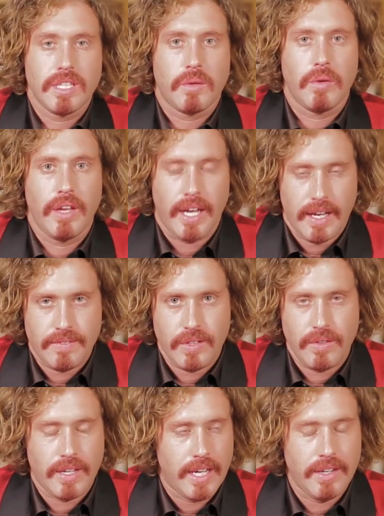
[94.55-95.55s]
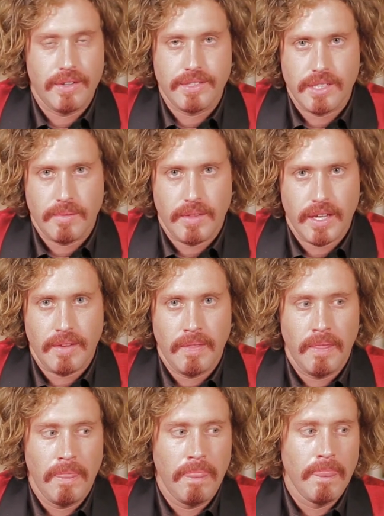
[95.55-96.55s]
was like, well, you have to, you gotta do something.
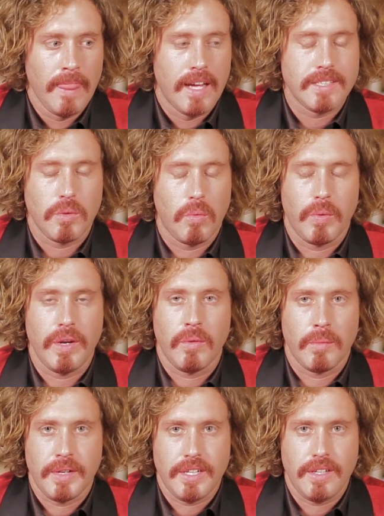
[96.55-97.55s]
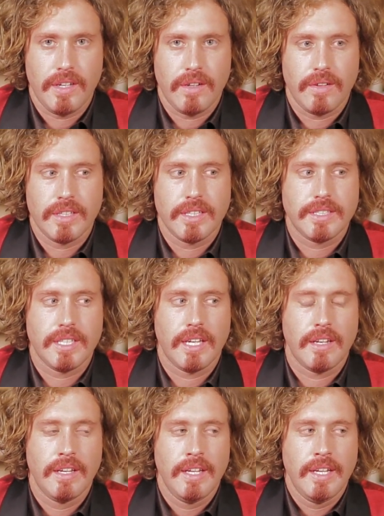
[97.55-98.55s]
I said, Well, what do you want me to do? And I
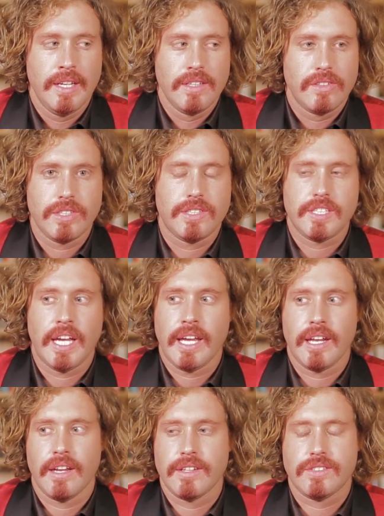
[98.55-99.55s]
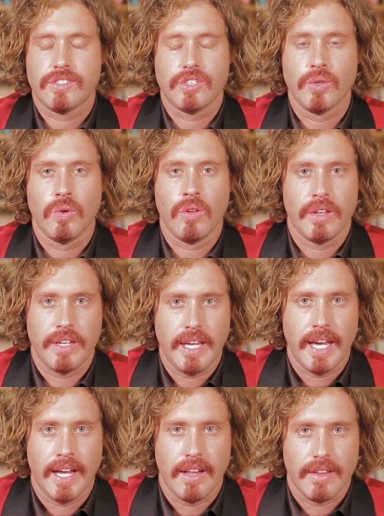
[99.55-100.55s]
said, Just stand on a stool and
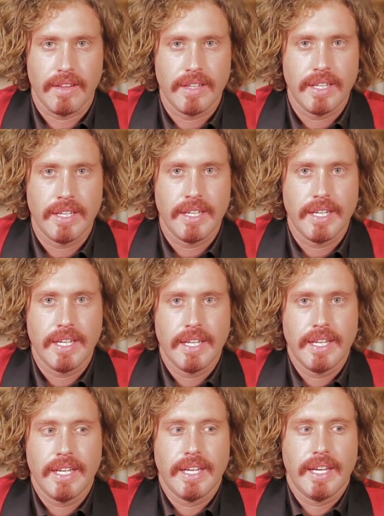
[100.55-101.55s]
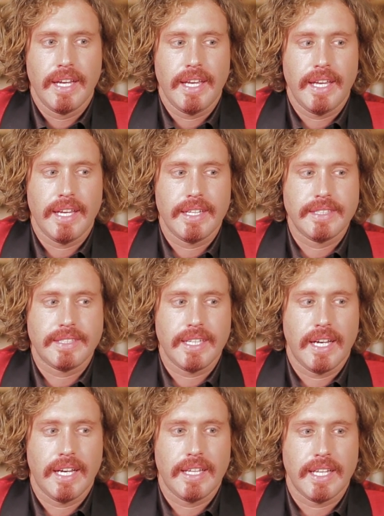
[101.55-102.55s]
yell. And
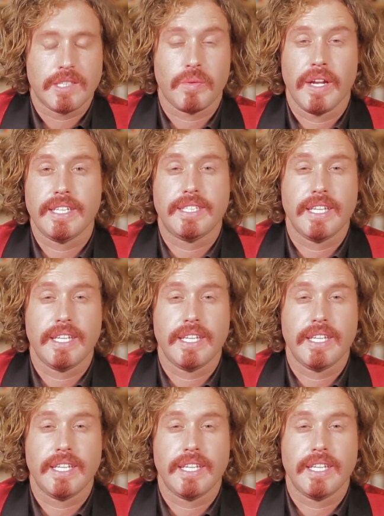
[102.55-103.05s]
uh, that's what I